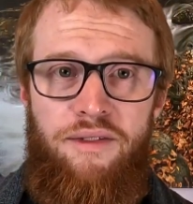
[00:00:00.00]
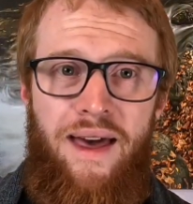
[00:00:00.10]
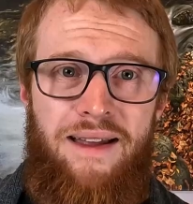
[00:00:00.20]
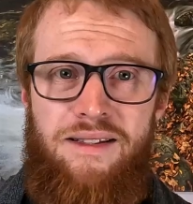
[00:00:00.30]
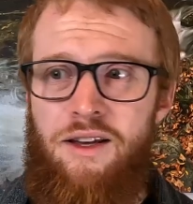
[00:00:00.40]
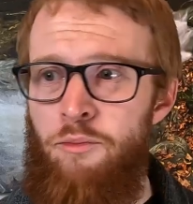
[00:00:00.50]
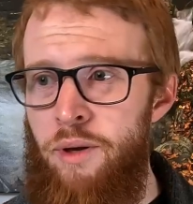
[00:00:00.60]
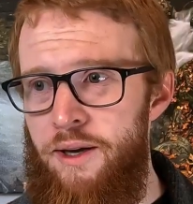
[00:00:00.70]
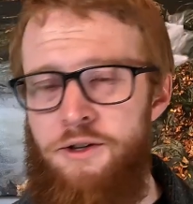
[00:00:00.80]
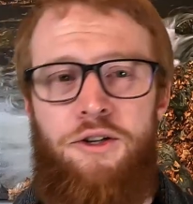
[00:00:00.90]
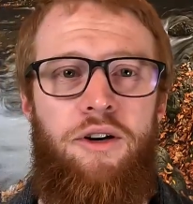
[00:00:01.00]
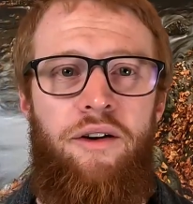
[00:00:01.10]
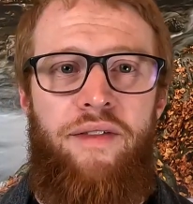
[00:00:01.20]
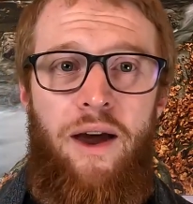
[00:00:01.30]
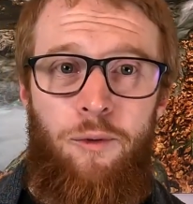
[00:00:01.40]
that's a picture
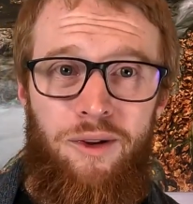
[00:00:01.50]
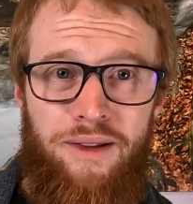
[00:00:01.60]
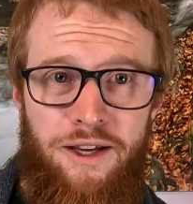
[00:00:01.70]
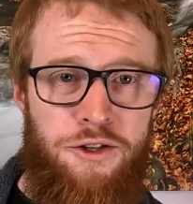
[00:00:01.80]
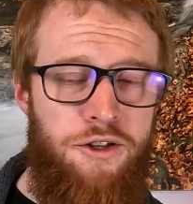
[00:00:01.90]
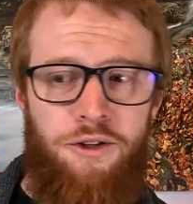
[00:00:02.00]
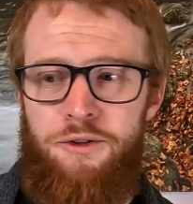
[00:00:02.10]
of that relational